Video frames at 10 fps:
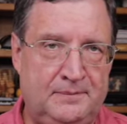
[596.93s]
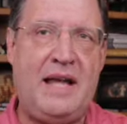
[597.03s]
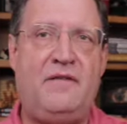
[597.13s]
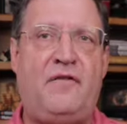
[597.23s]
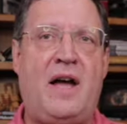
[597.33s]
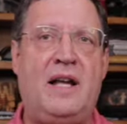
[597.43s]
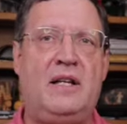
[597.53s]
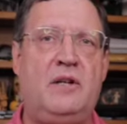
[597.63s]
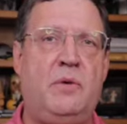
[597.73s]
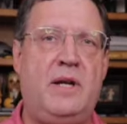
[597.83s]
And
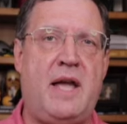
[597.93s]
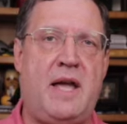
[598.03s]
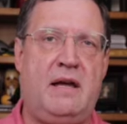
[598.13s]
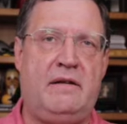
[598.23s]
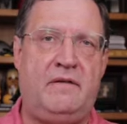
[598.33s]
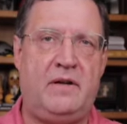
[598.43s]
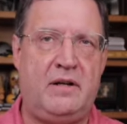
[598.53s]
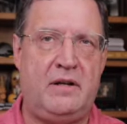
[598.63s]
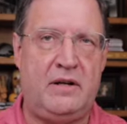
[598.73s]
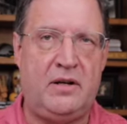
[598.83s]
finally, we have
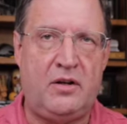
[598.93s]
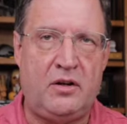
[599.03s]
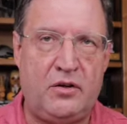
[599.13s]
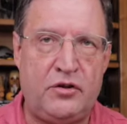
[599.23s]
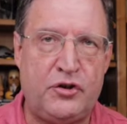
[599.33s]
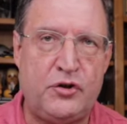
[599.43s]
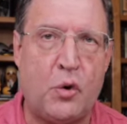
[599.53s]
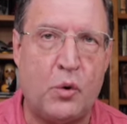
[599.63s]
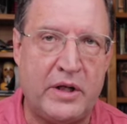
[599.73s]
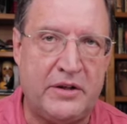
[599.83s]

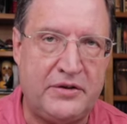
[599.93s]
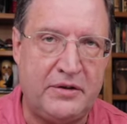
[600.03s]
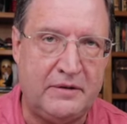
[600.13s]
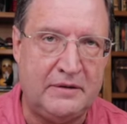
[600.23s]
stories.